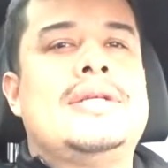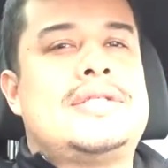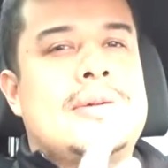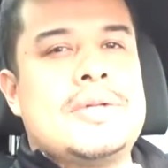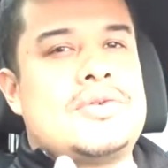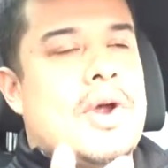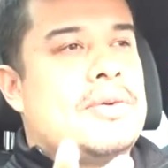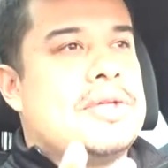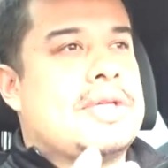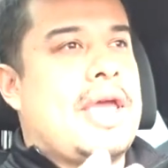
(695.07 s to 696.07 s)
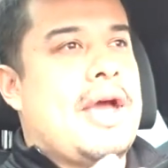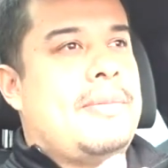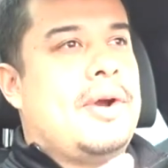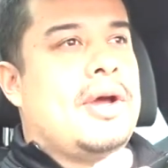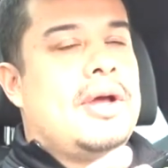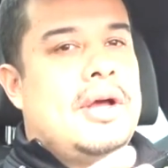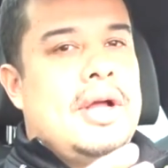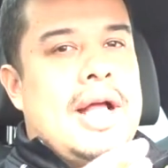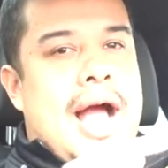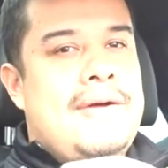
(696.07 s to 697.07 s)
Something's wrong with this camera.
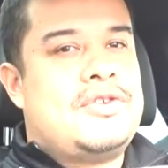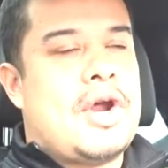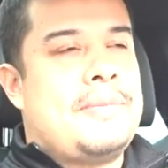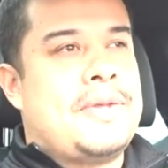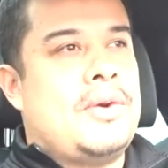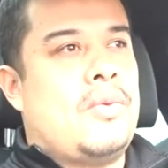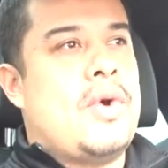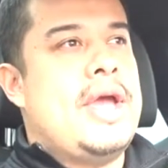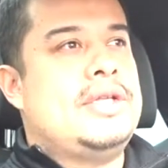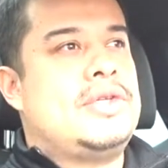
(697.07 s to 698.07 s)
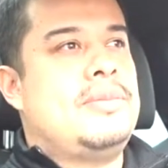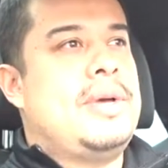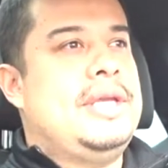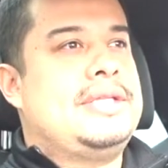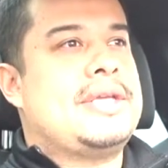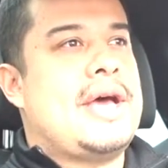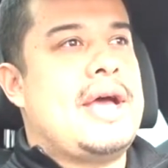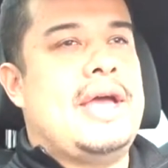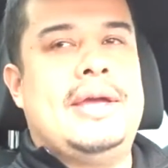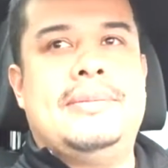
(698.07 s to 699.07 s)
I've dropped it way too many
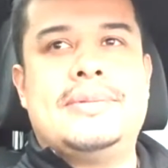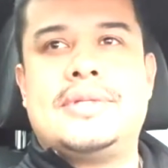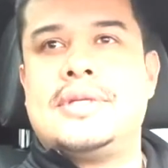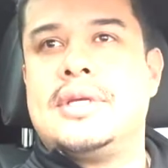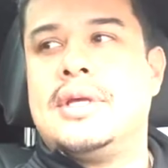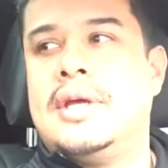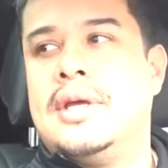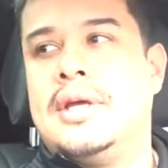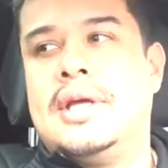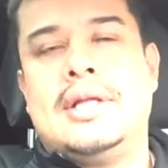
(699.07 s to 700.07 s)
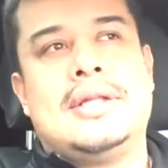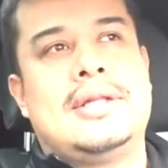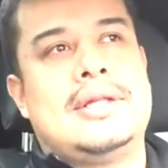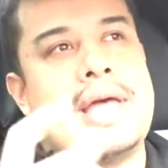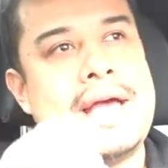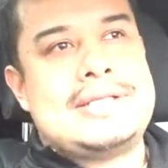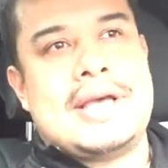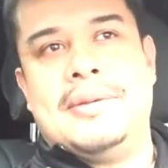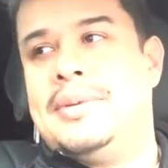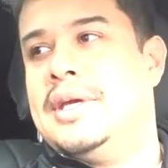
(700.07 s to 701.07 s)
times. Last
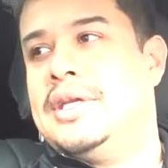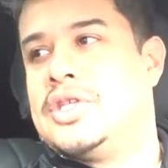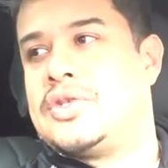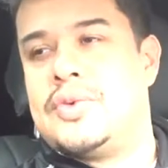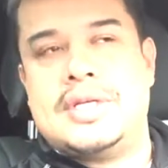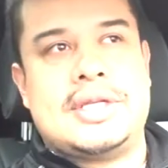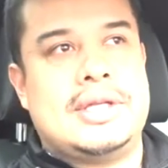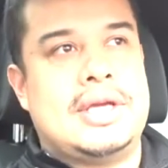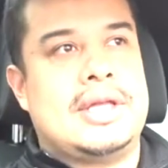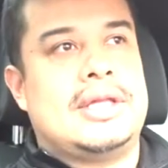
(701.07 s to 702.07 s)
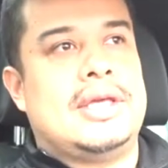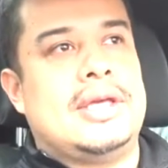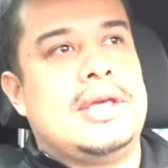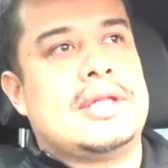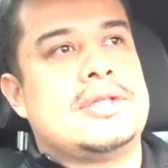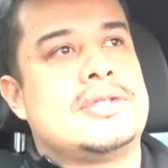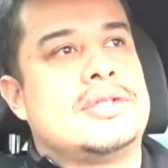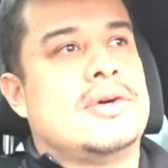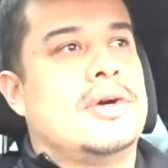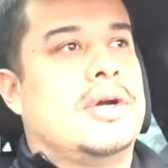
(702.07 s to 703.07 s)
time being just recently at the
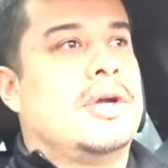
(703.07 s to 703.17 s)
store.